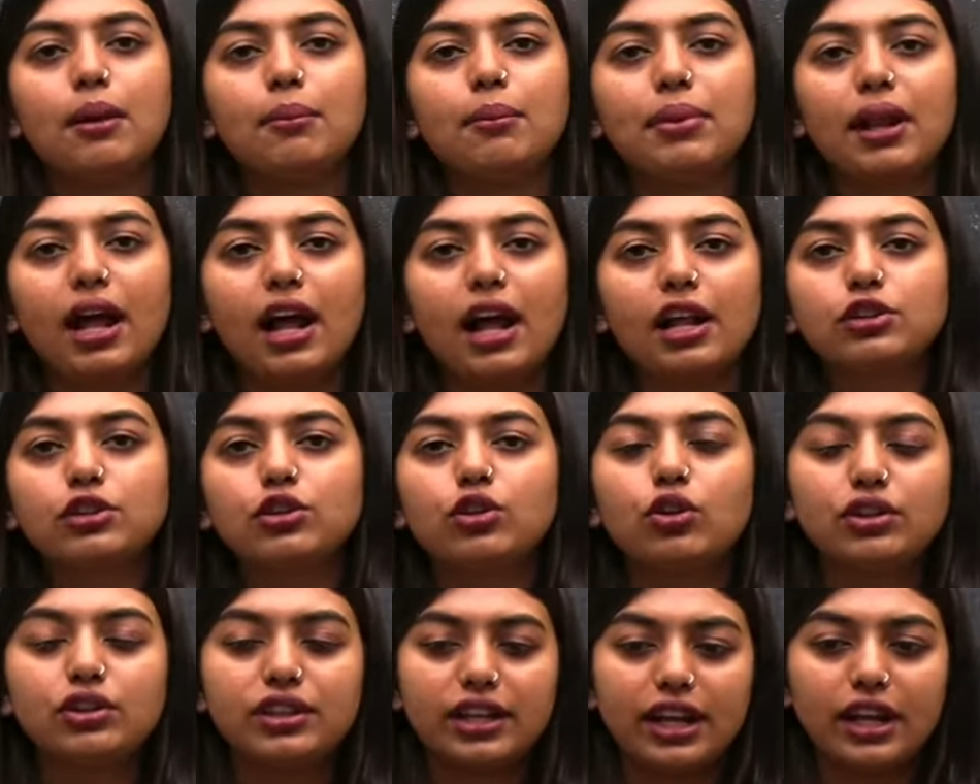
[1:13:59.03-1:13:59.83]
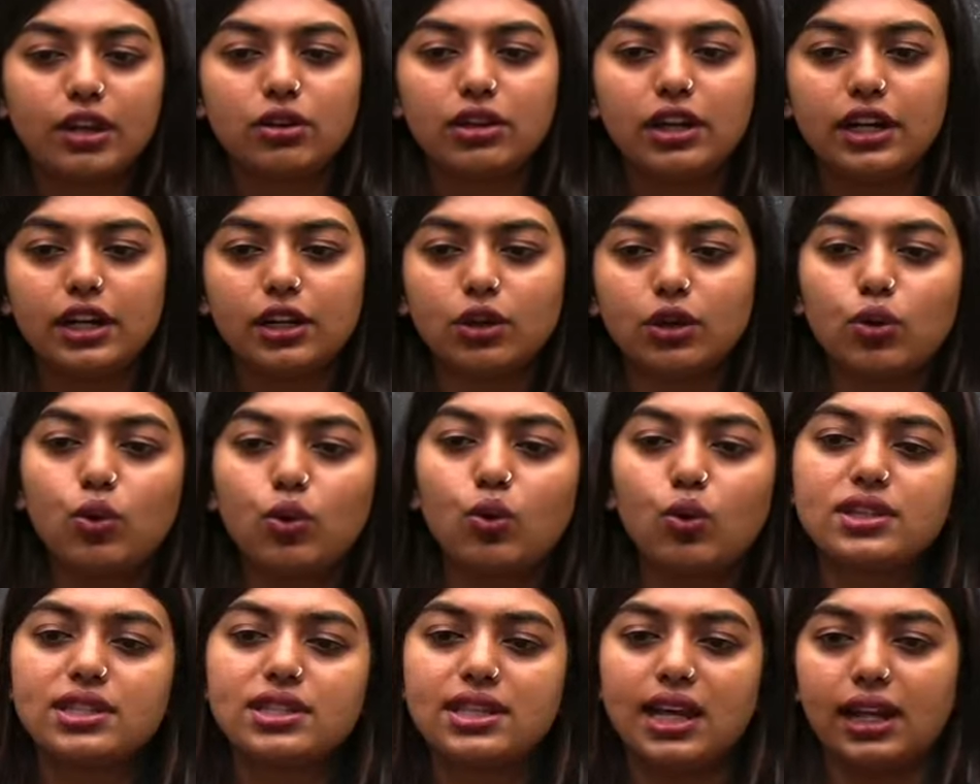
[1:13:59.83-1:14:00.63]
plant growth regulator.
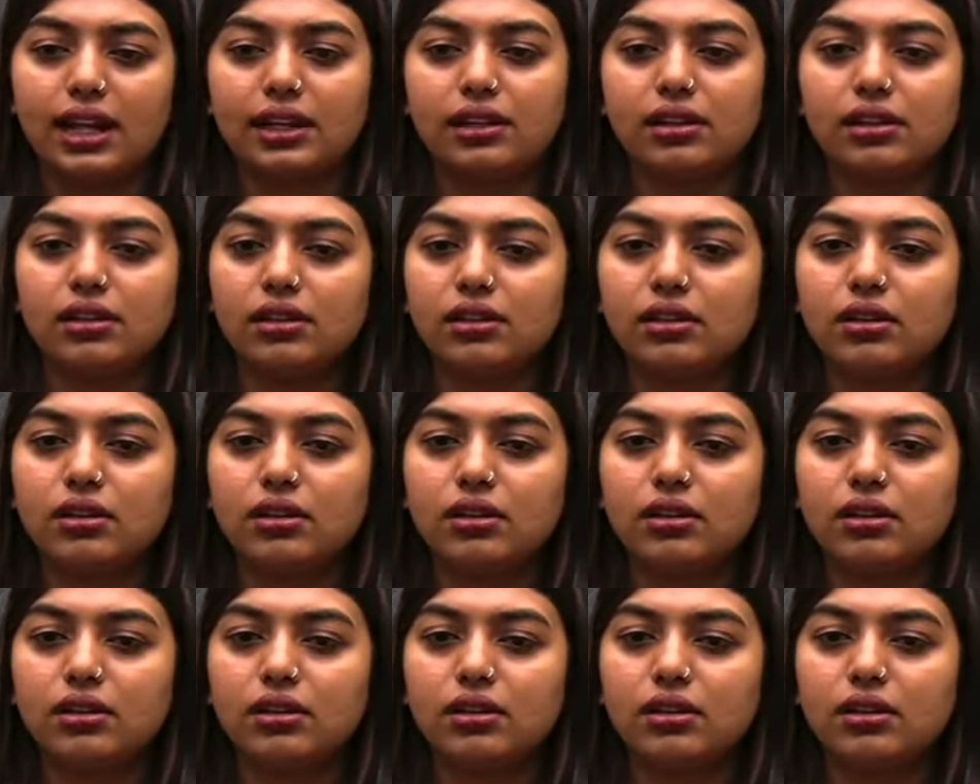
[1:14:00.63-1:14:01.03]
is that?